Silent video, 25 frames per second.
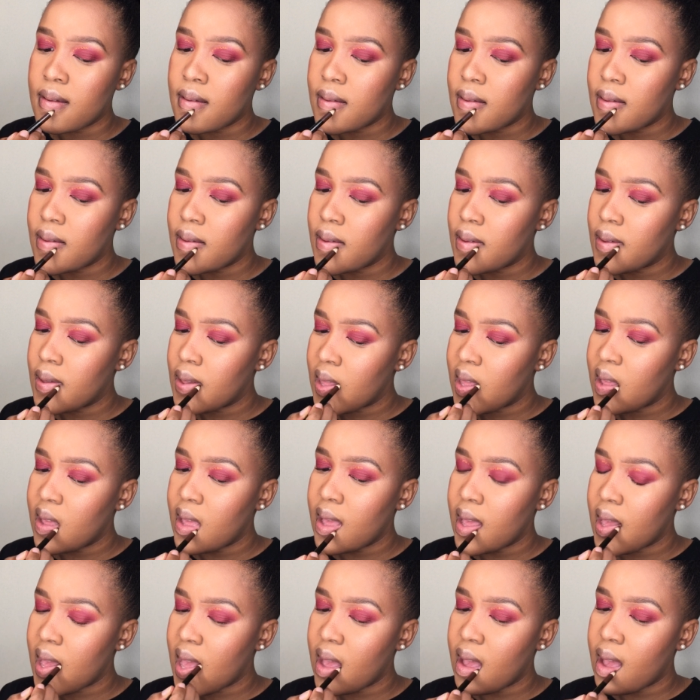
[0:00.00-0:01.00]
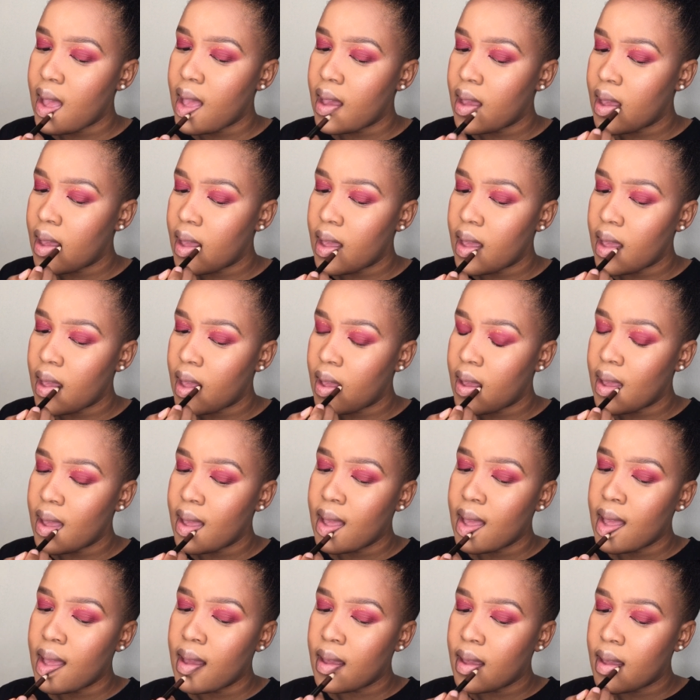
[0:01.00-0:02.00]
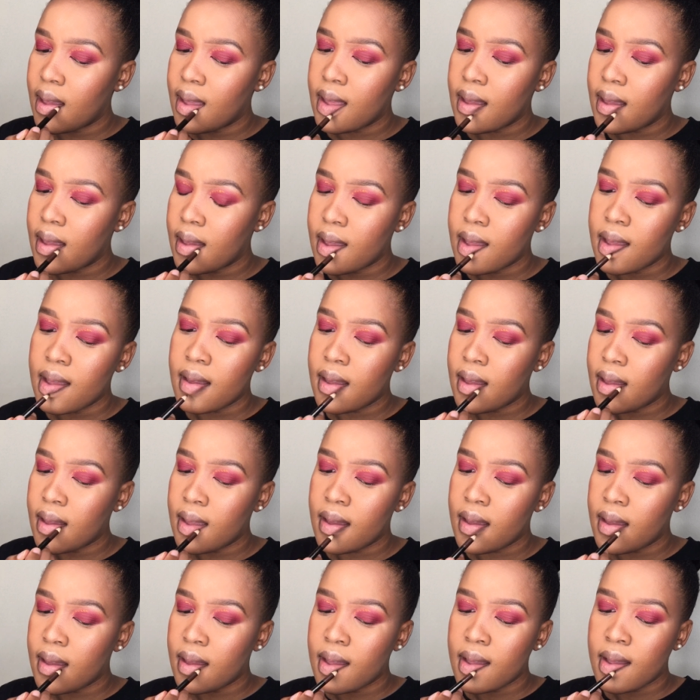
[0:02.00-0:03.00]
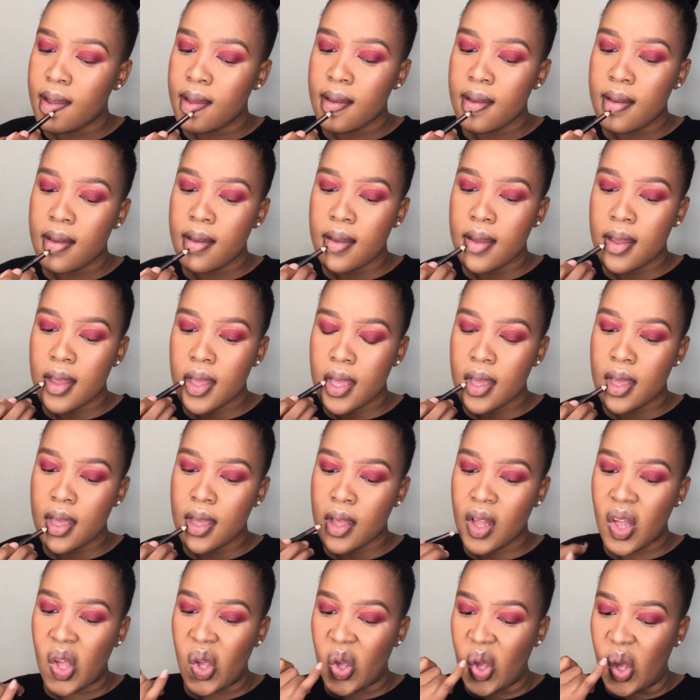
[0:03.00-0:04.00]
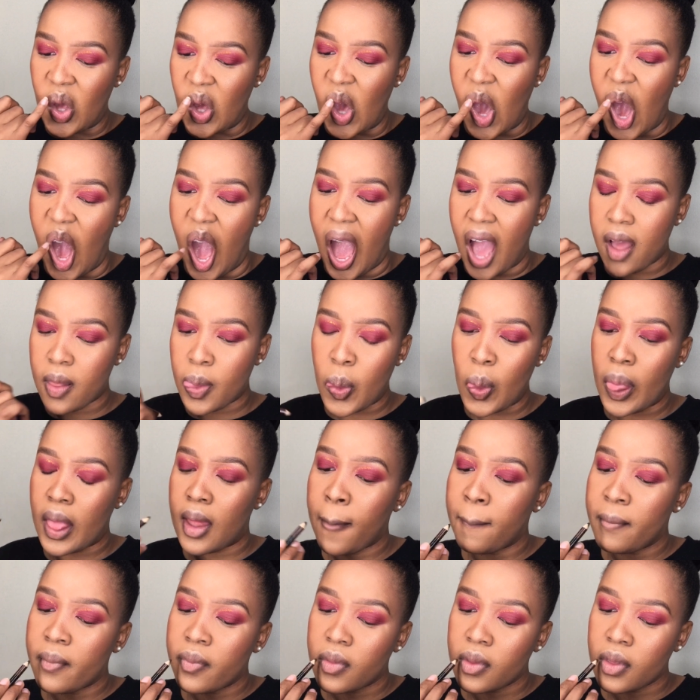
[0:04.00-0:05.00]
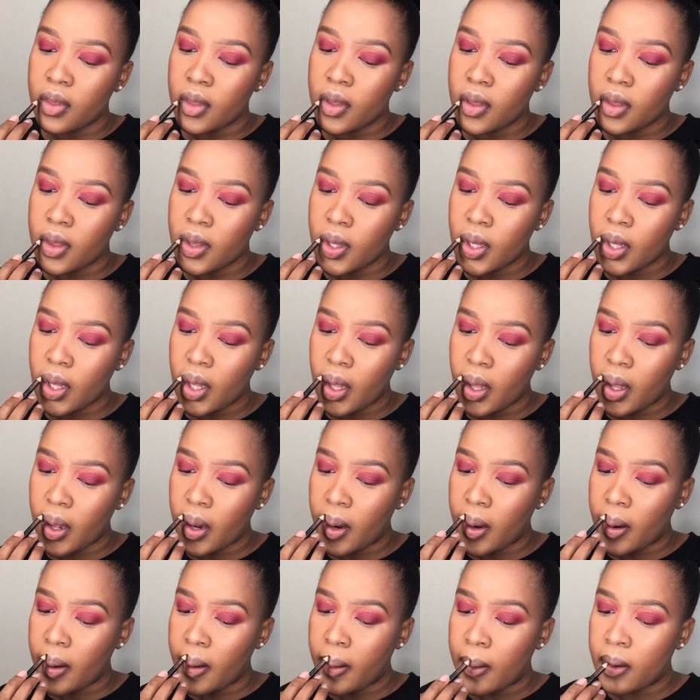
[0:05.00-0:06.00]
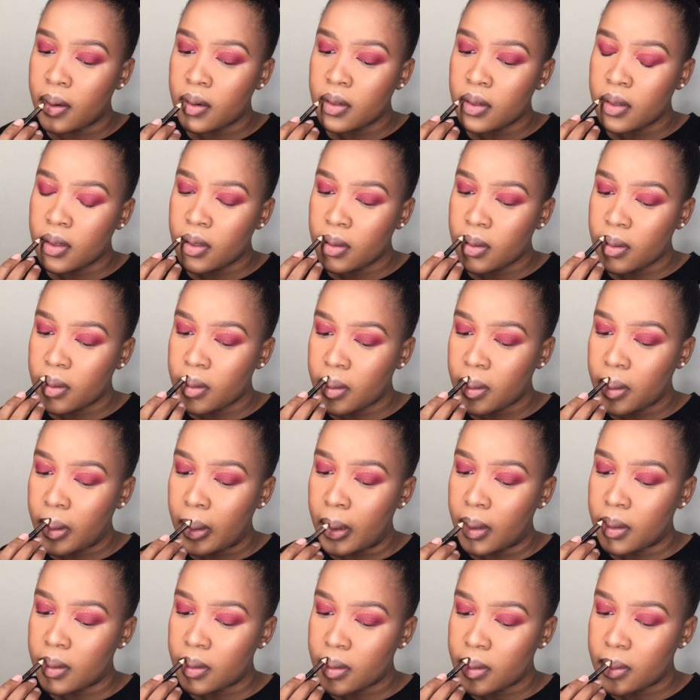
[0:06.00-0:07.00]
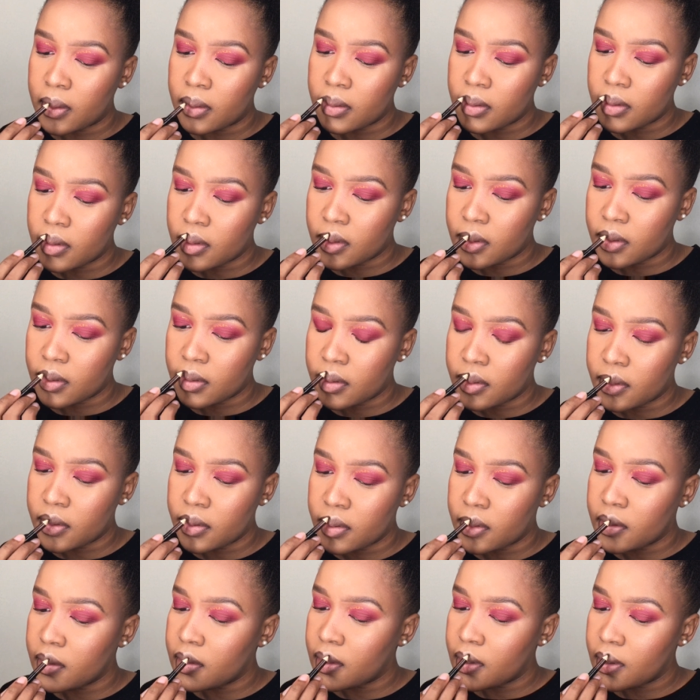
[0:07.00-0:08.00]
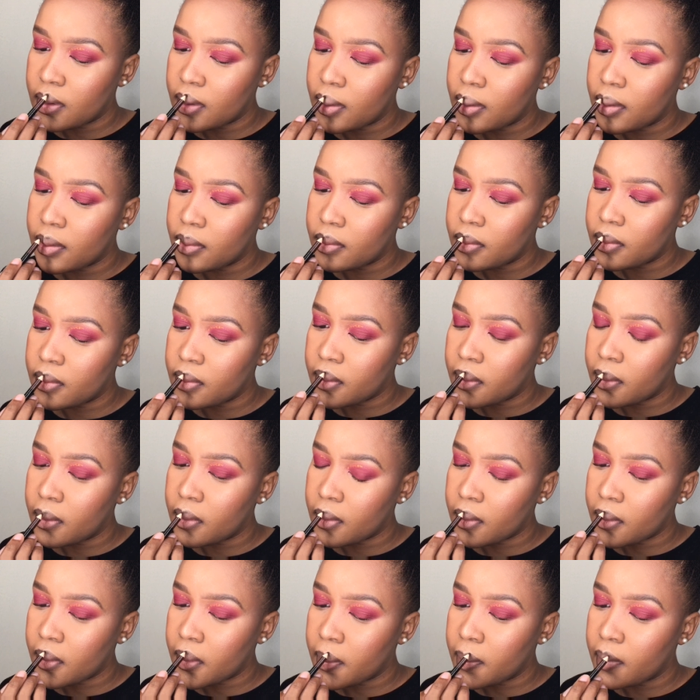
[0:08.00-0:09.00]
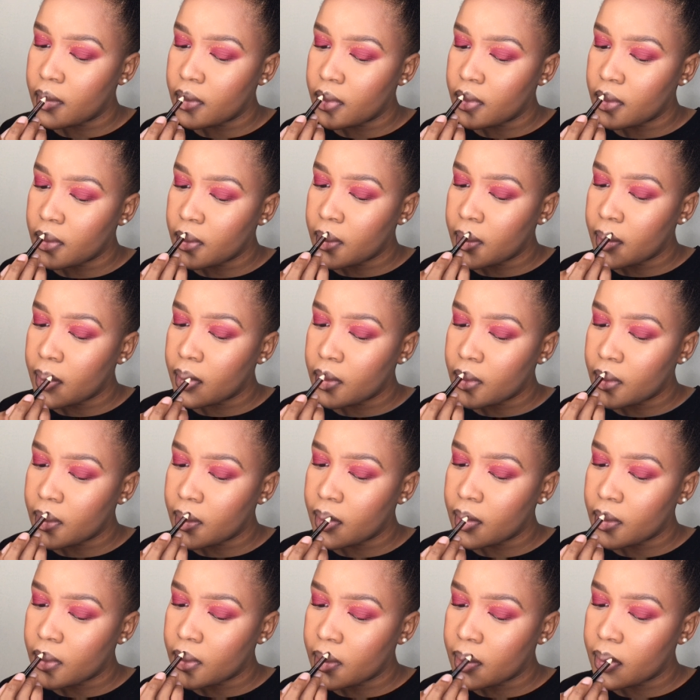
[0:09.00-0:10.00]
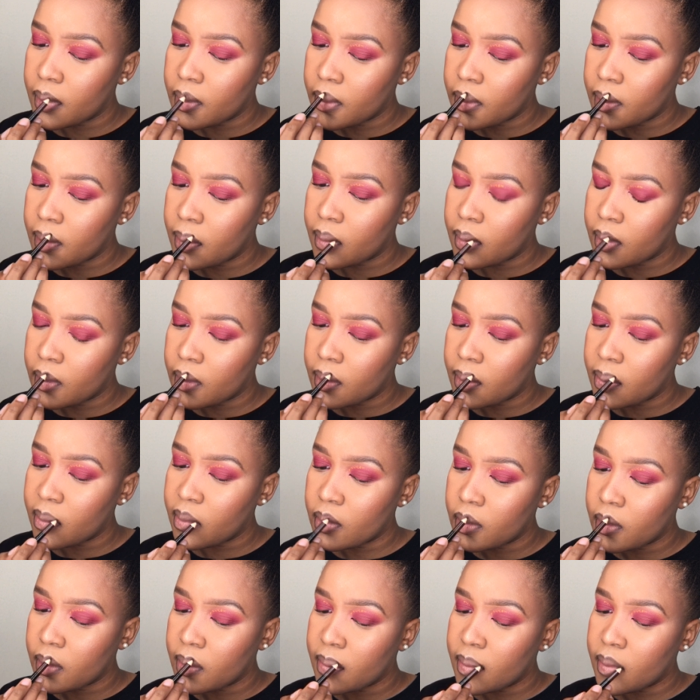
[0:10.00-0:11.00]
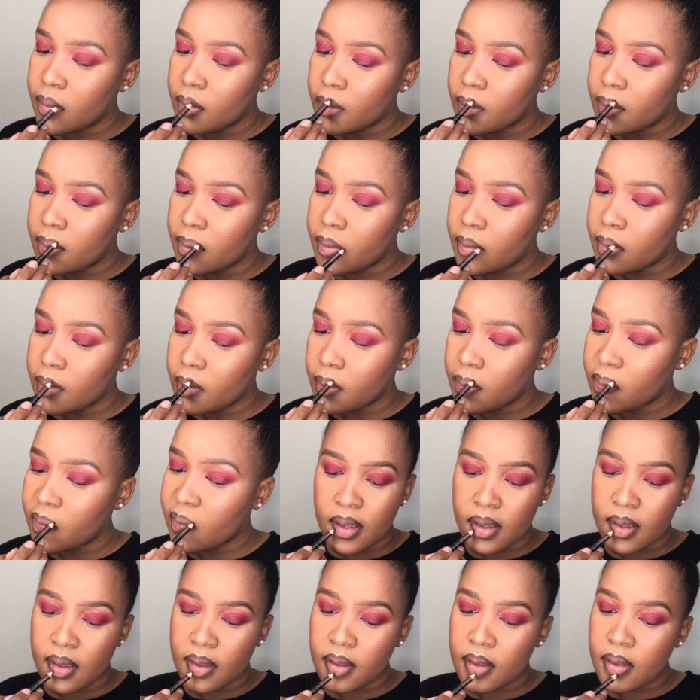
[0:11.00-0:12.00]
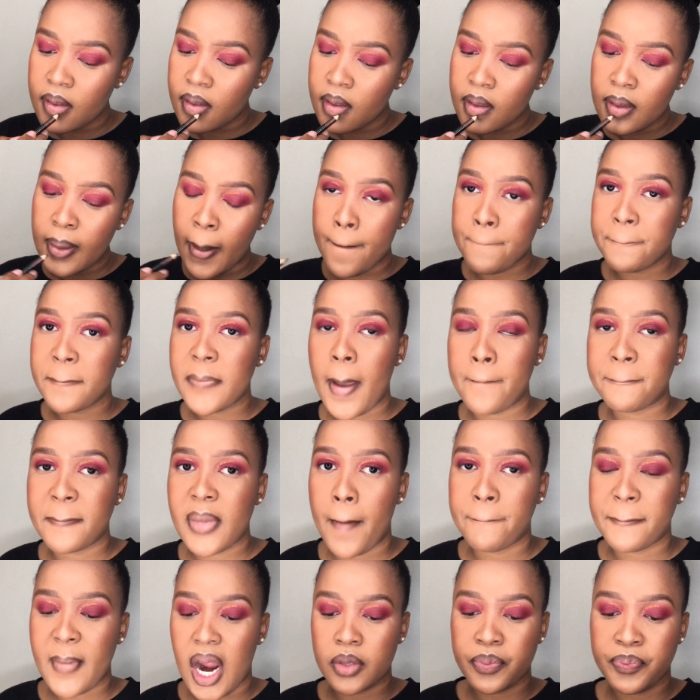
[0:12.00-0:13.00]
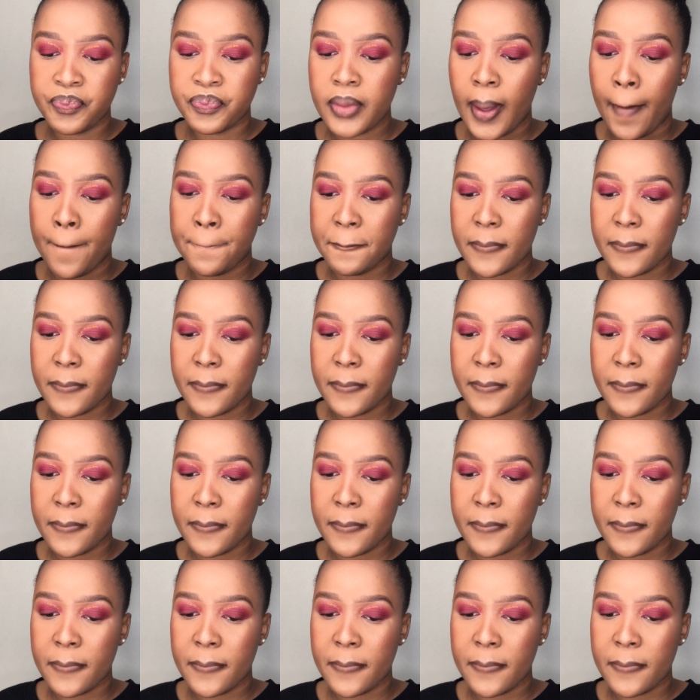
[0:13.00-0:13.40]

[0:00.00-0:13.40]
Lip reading: my lashes. And then now I'm just using the same brown pencil that I used on my eyebrows to line my lips, to prepare